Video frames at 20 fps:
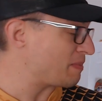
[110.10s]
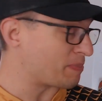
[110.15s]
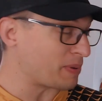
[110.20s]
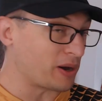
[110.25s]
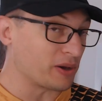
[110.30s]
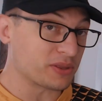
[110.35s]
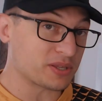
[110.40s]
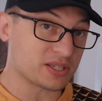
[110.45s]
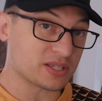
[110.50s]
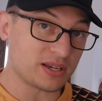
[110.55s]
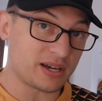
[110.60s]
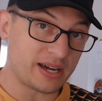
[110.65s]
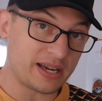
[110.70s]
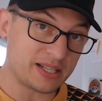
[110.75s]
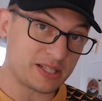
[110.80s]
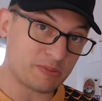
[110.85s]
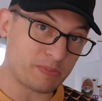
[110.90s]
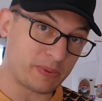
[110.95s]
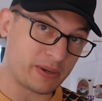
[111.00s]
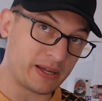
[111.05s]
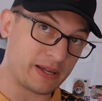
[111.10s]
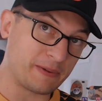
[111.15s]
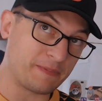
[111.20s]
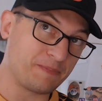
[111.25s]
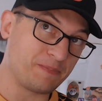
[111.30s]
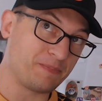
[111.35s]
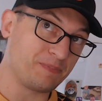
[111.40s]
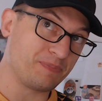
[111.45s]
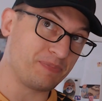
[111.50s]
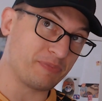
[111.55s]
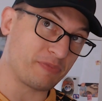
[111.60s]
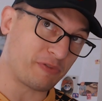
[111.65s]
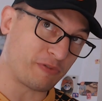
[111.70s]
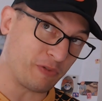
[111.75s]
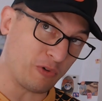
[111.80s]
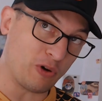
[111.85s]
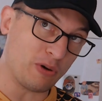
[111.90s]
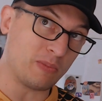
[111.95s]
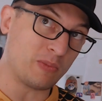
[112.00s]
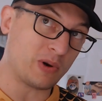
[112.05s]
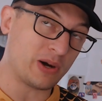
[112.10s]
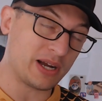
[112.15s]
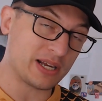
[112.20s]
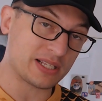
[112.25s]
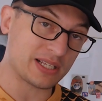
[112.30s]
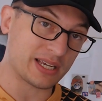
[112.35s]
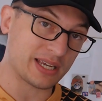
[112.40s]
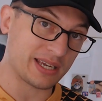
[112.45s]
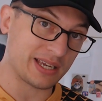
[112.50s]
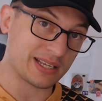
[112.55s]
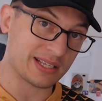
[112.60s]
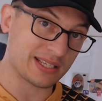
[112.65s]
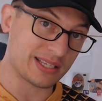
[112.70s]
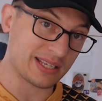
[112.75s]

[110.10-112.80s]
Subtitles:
both sides, but form-wise, I guess